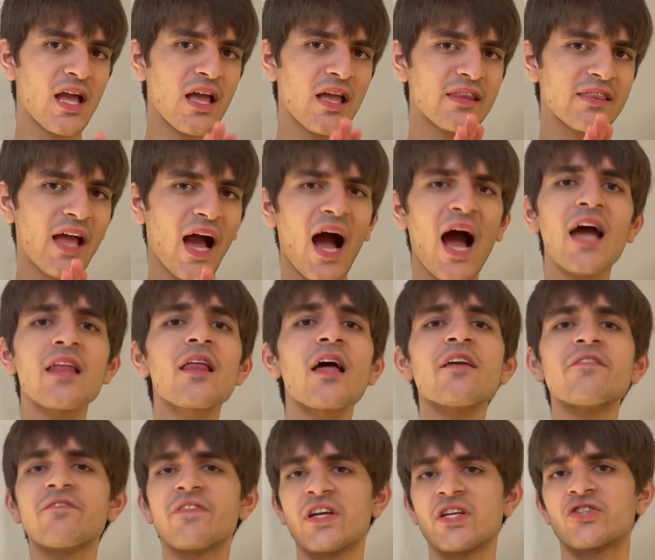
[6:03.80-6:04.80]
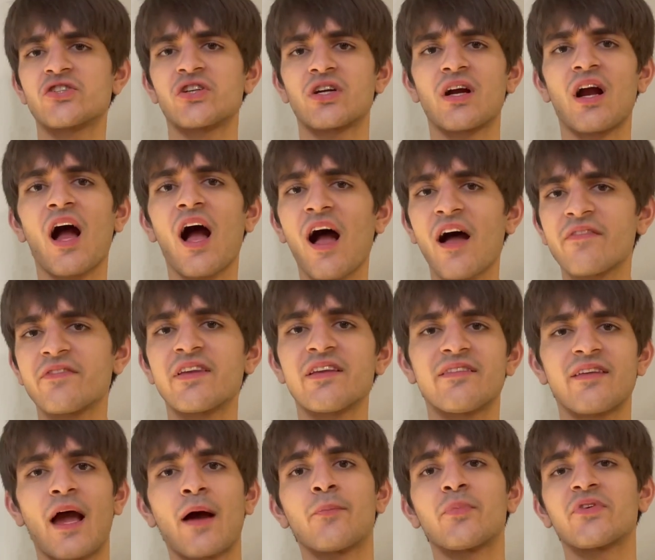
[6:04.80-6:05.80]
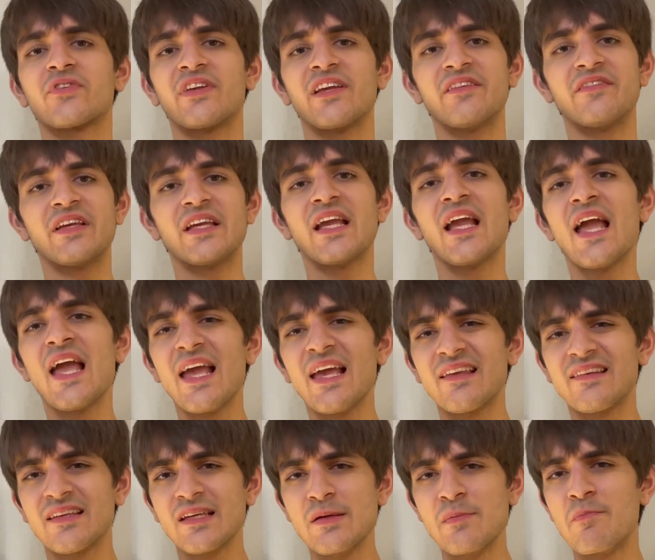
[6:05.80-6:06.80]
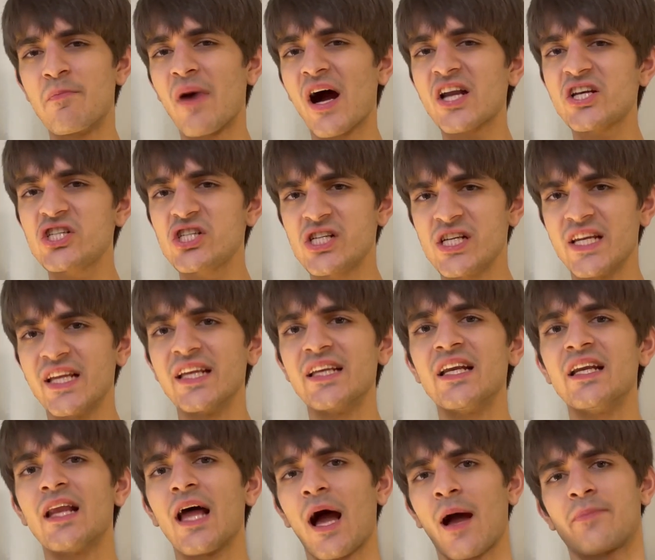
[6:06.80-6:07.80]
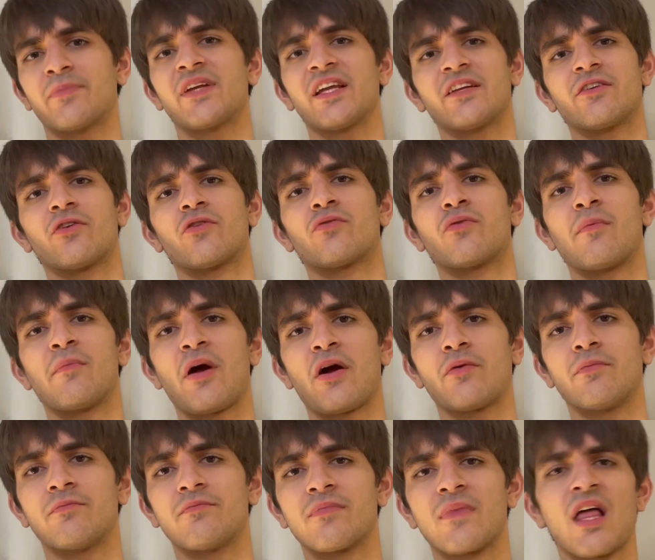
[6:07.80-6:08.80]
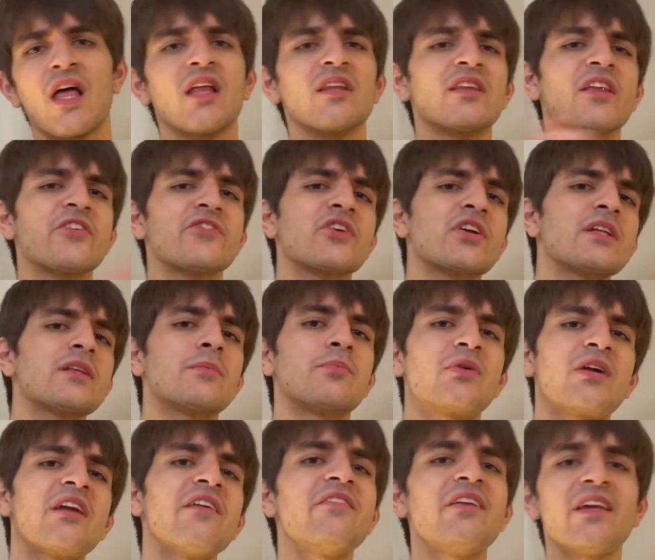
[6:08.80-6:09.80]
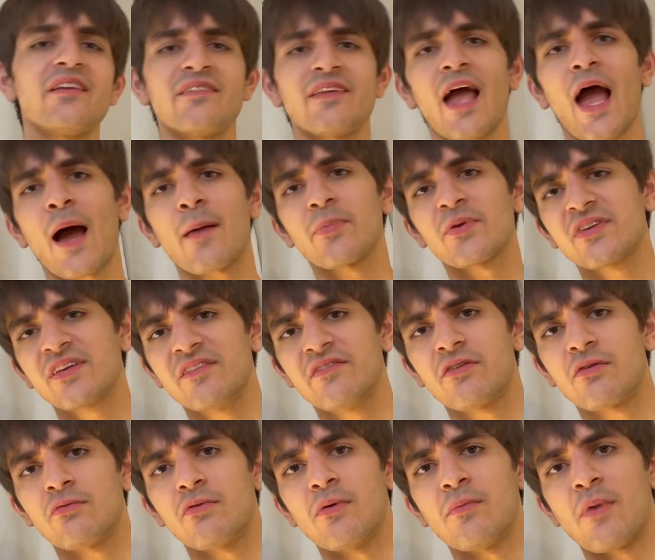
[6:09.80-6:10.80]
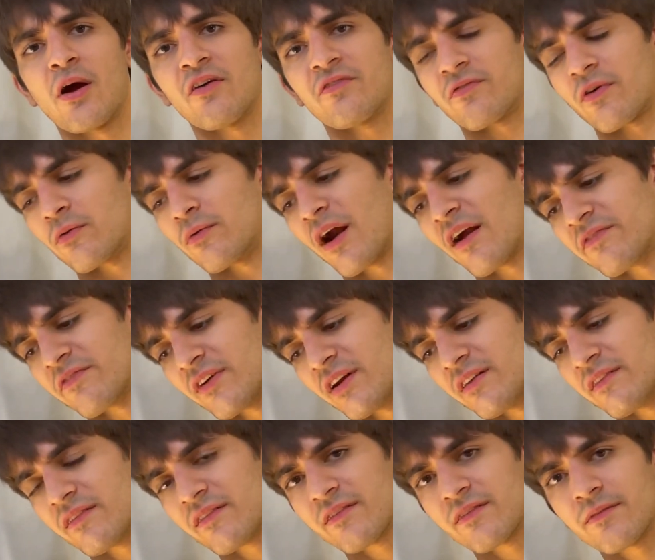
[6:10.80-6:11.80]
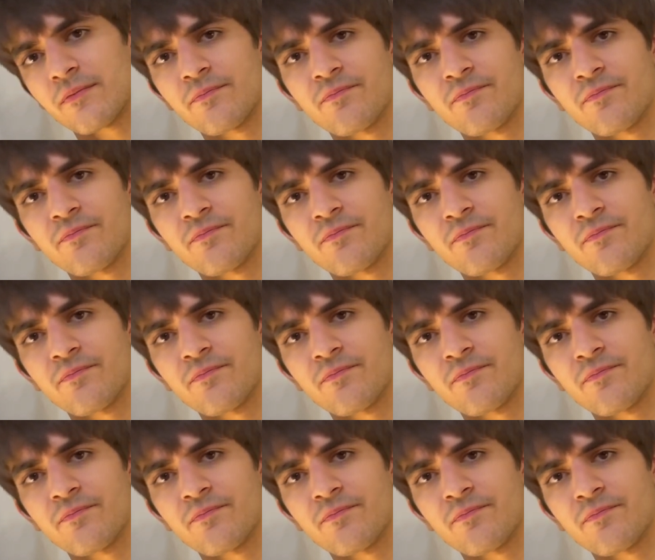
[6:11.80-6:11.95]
The highlight feature of this Apple TV is the much needed updated remote. Let's look at the previous Apple TV remote for reference.